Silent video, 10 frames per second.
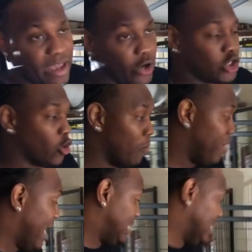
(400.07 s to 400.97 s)
make her so
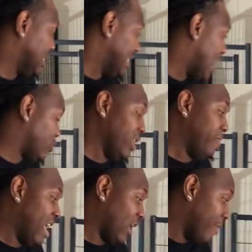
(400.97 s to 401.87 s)
big. She's just naturally
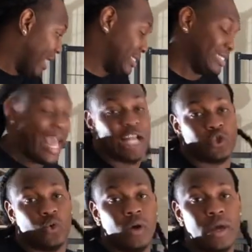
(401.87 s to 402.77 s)
big, man. It's
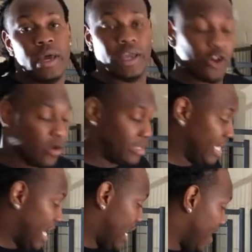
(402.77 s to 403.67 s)
natural. You know what I'm
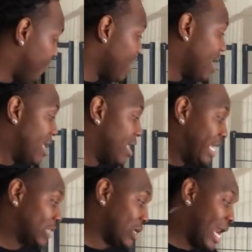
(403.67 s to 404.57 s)
saying?
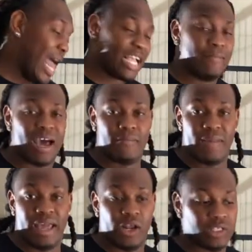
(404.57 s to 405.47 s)
That's what I like about them,
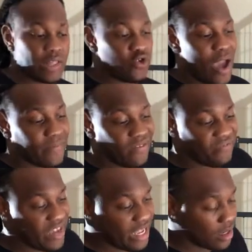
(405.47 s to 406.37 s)
man. There's nothing you have
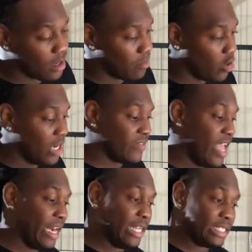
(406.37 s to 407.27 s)
to feed them or
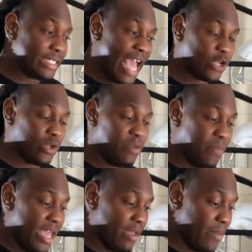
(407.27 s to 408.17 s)
anything. They just naturally
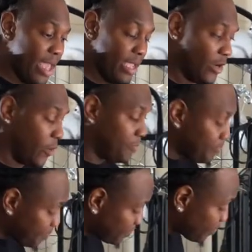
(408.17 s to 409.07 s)
big, man. You
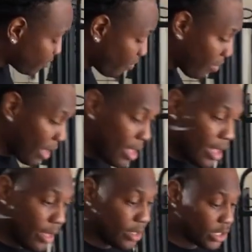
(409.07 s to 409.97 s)
know.
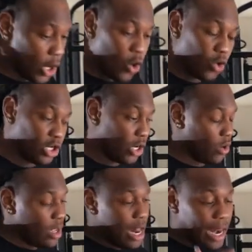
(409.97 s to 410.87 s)
So you
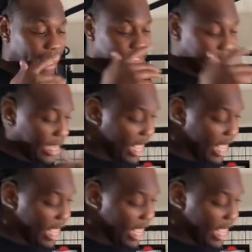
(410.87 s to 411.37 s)
know, like I said, I